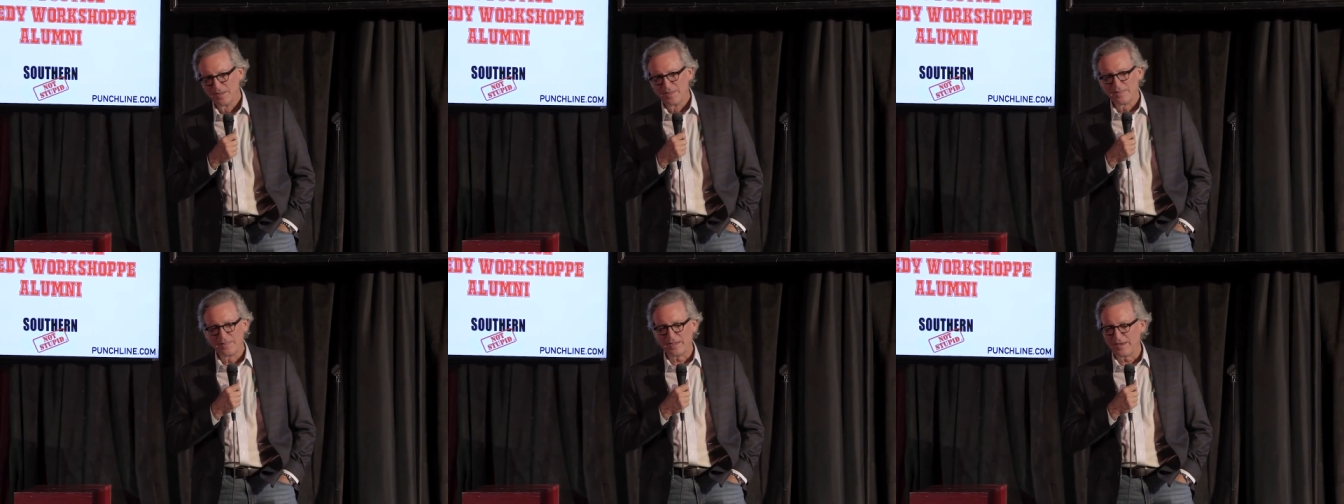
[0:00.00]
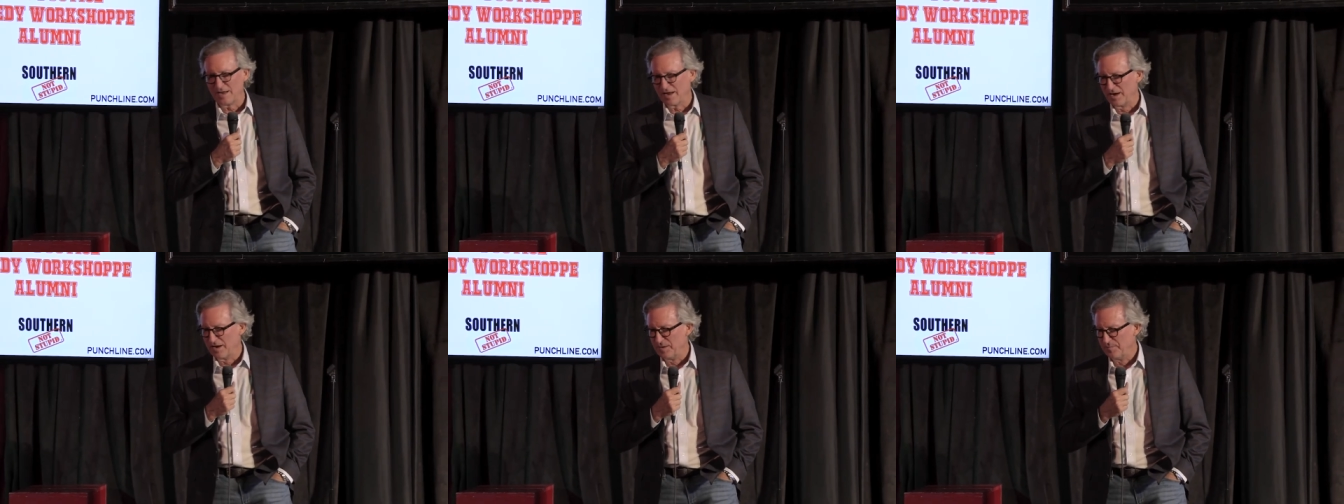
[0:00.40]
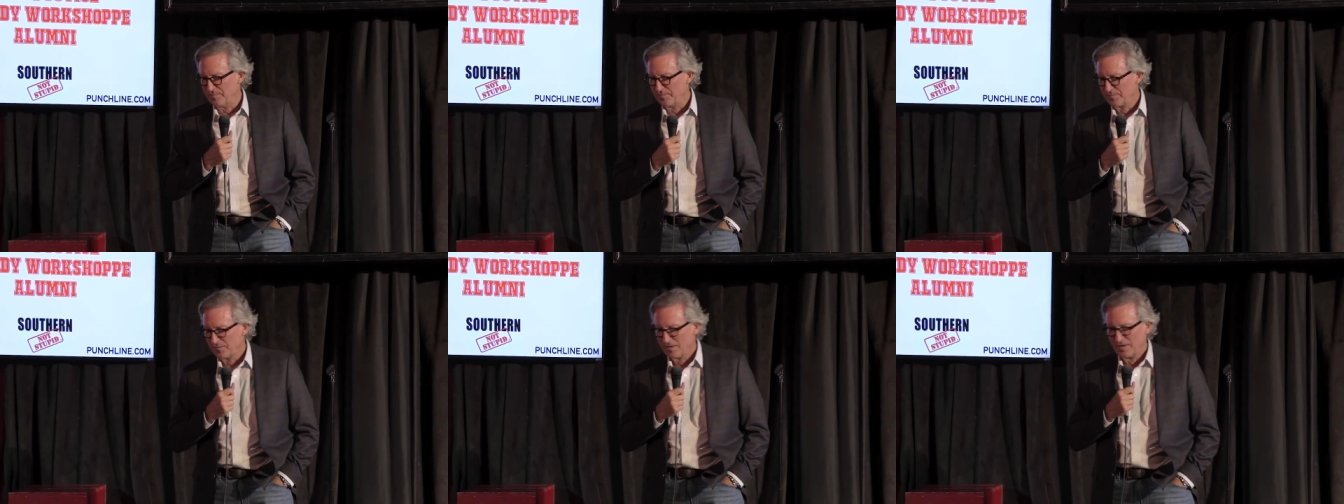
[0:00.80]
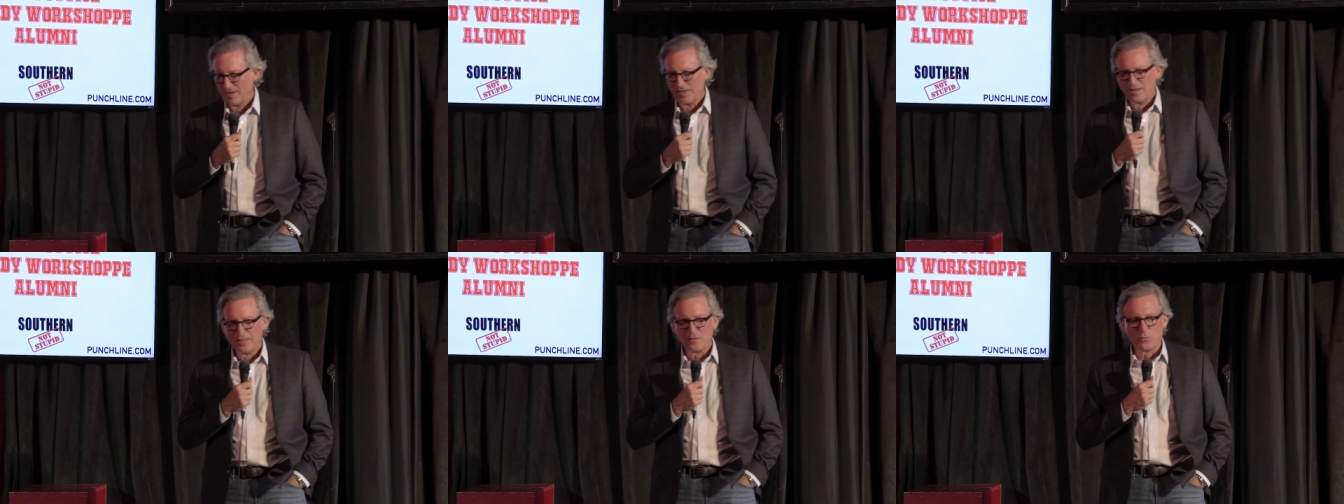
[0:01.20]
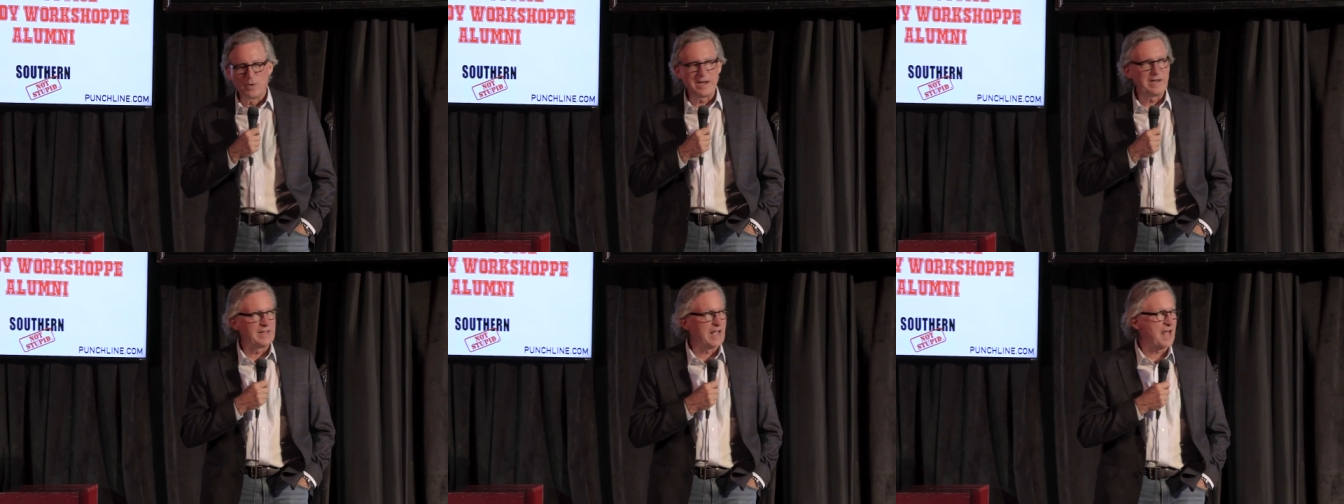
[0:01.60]
the um, the
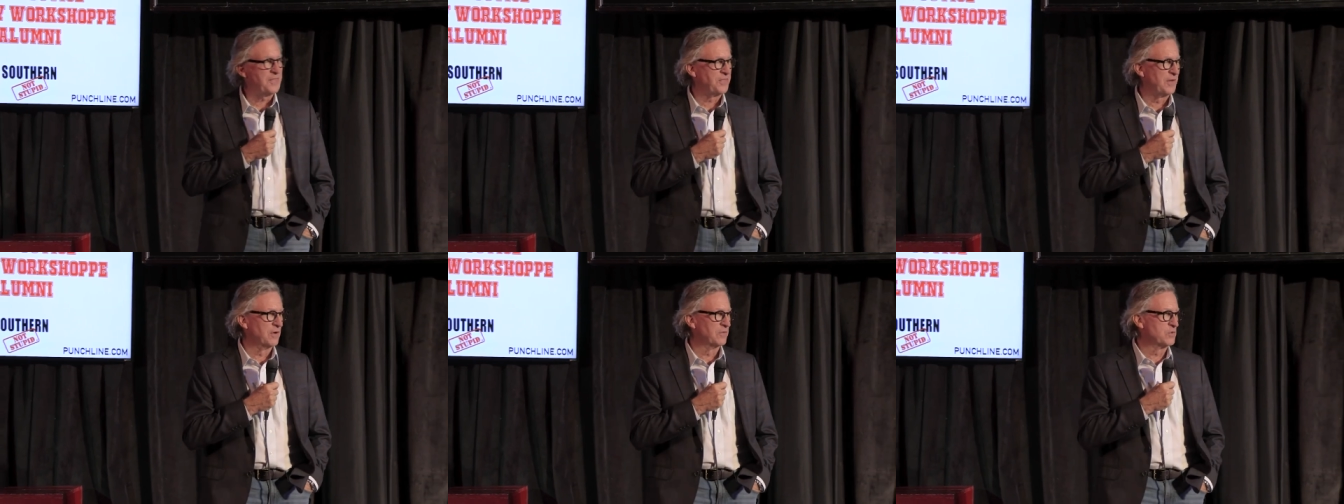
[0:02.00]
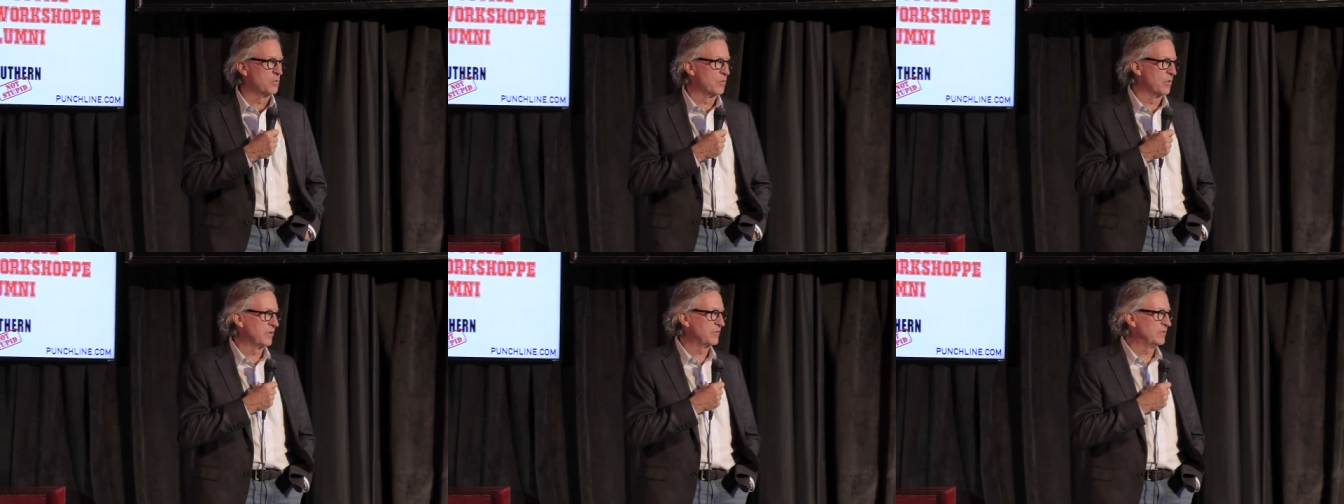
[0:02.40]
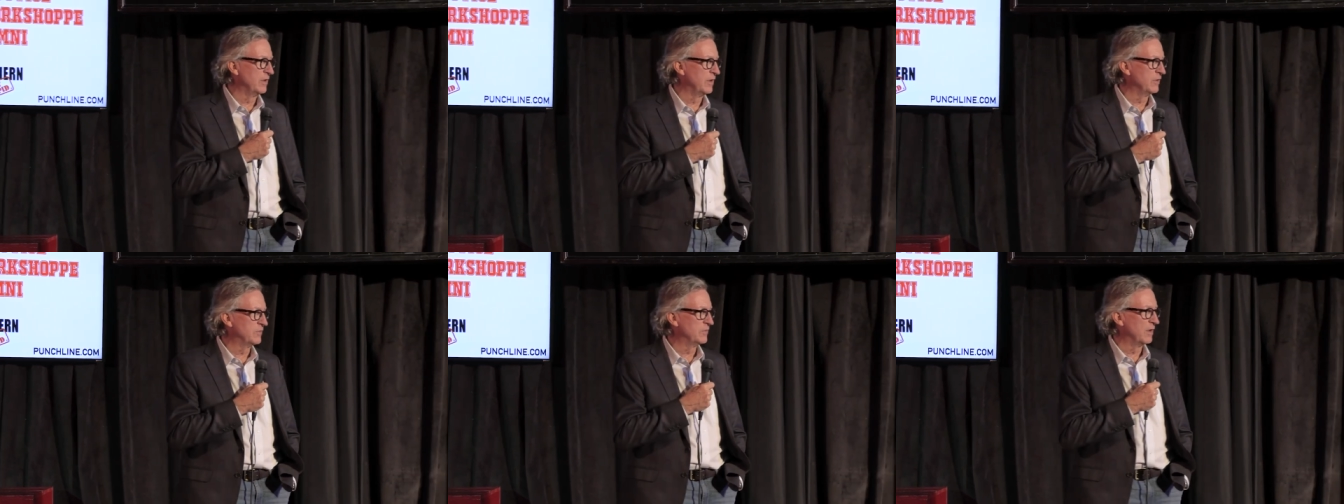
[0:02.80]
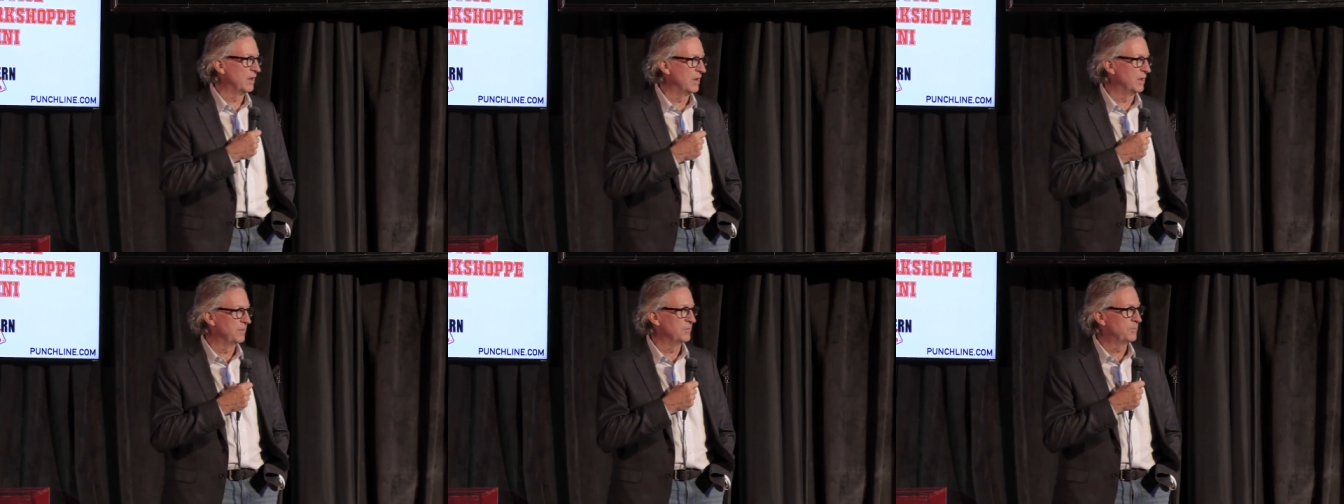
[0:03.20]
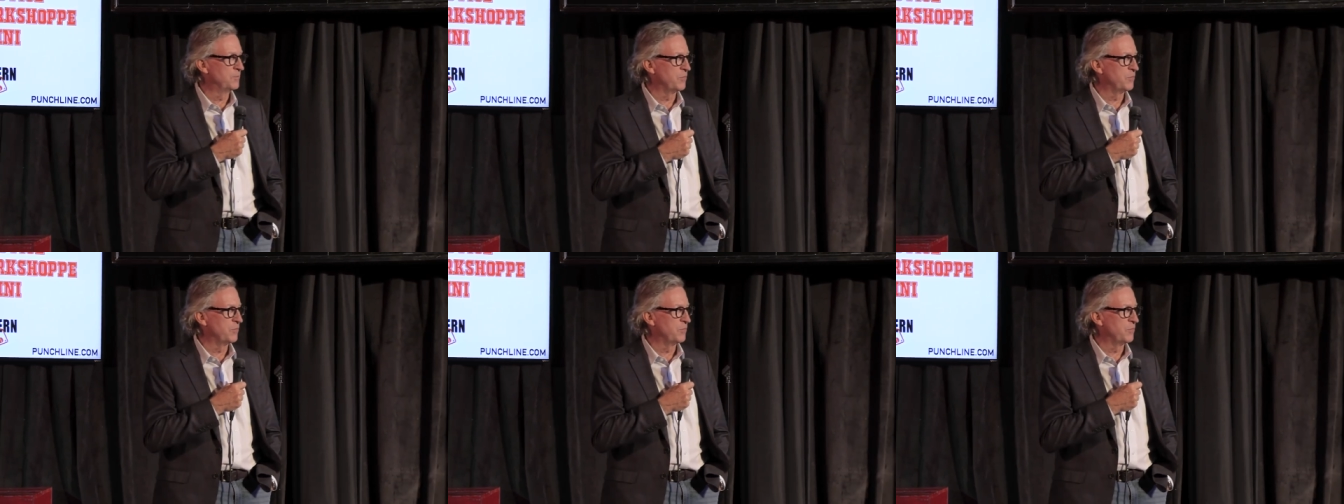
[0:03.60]
way he got there, of course, is uh,